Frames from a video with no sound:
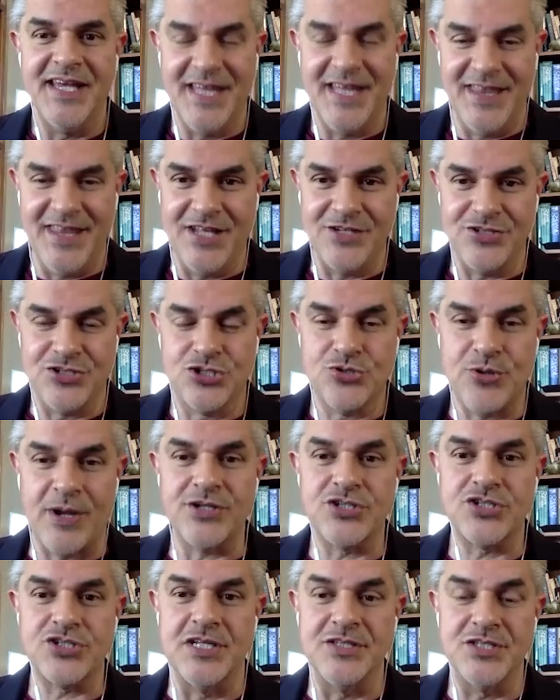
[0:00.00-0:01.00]
the
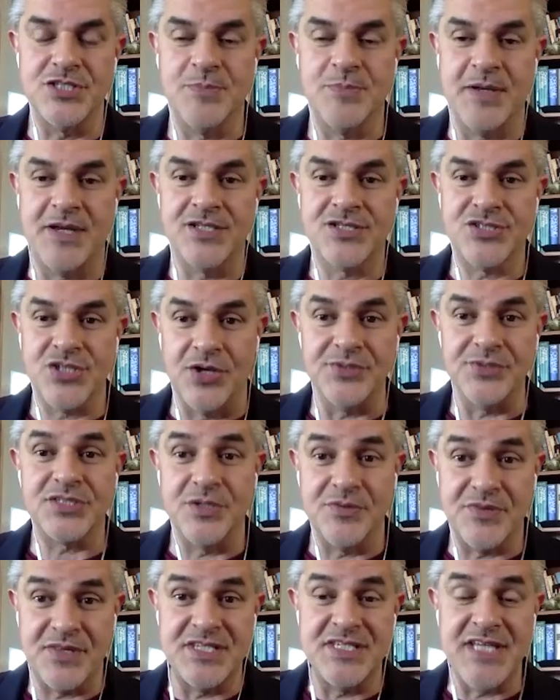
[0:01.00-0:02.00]
instructions, but it's also
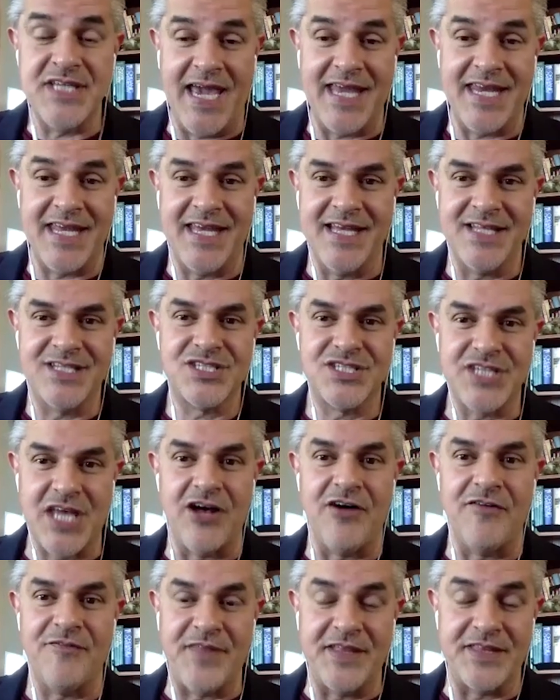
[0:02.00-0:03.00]
the data
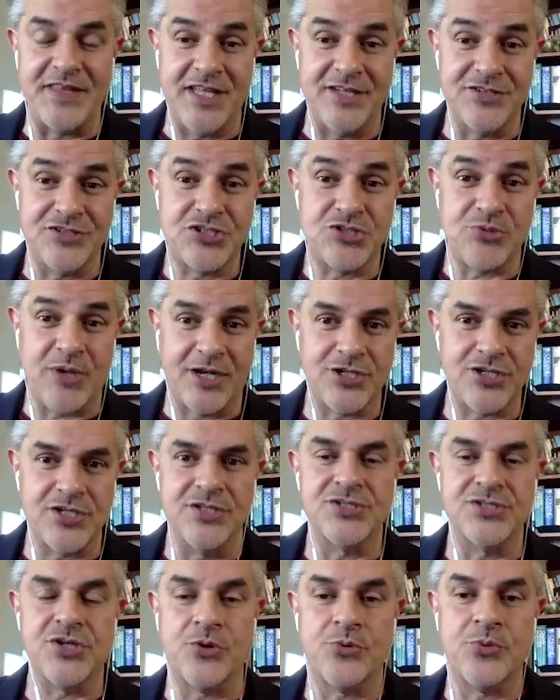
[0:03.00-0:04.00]
itself that the
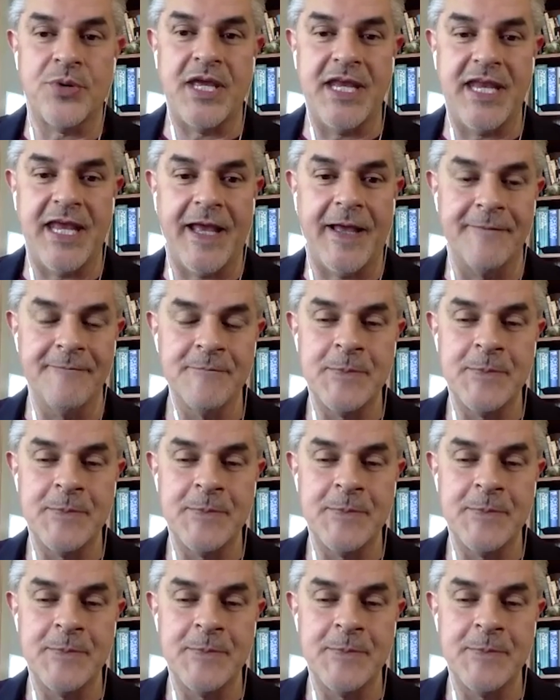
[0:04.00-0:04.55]
instructions are reading.